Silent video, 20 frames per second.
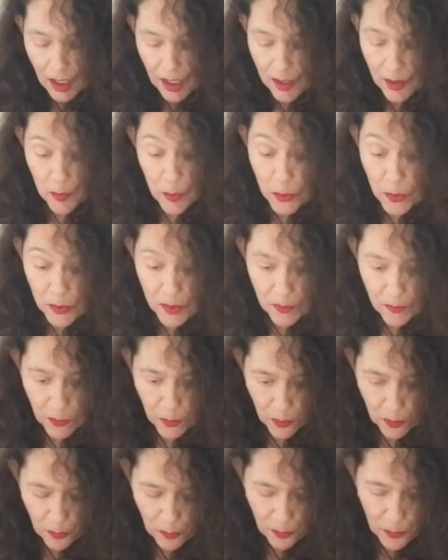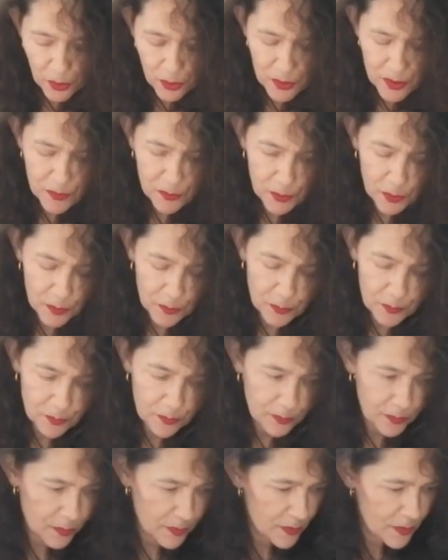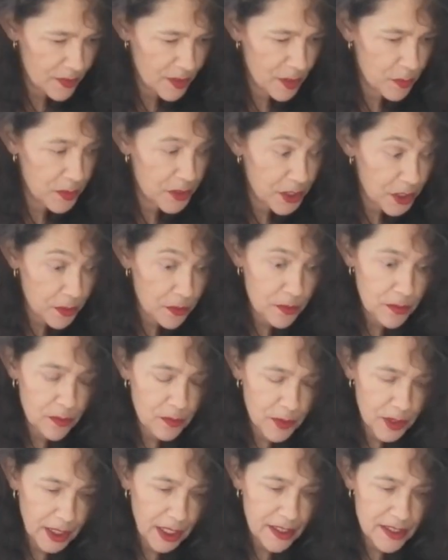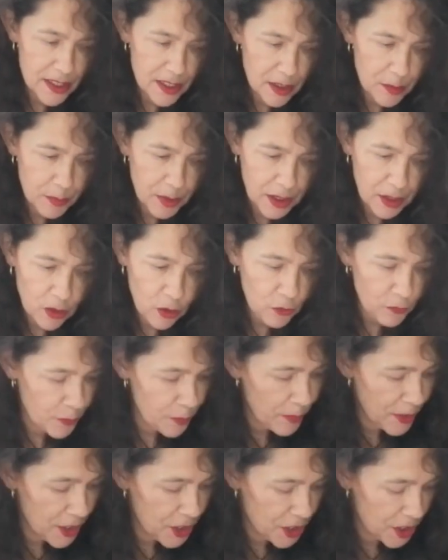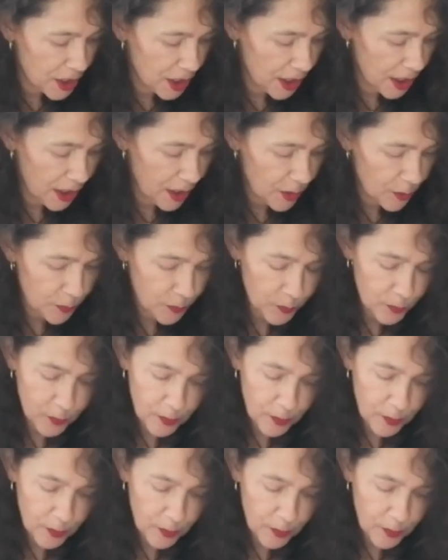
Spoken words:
It's beautiful, beautiful. So we're getting a big confirmation here.